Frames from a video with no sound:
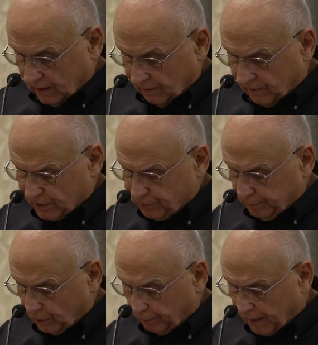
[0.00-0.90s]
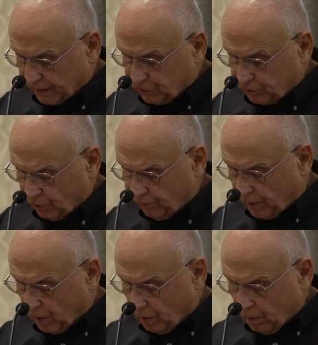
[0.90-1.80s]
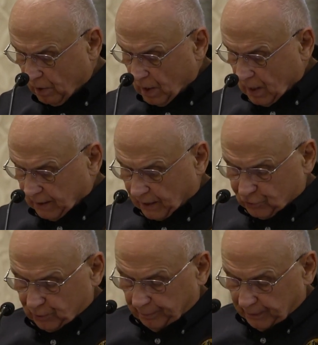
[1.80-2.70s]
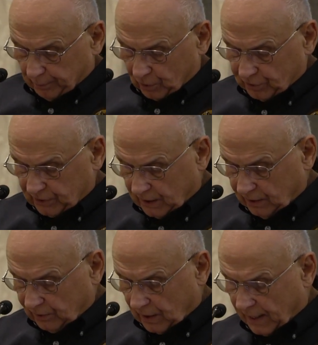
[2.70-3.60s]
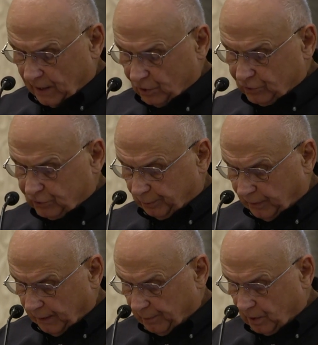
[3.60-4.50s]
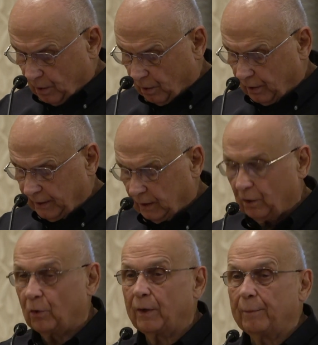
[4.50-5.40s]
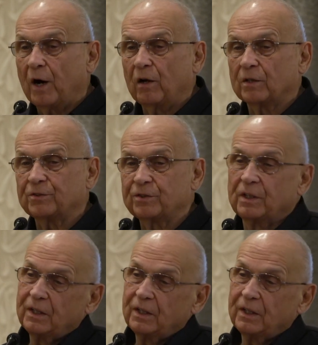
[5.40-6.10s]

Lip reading: Vice Mayor Mike Stovall, council members Keith Lyles, Sabrina McCarty, and Lori Mullins.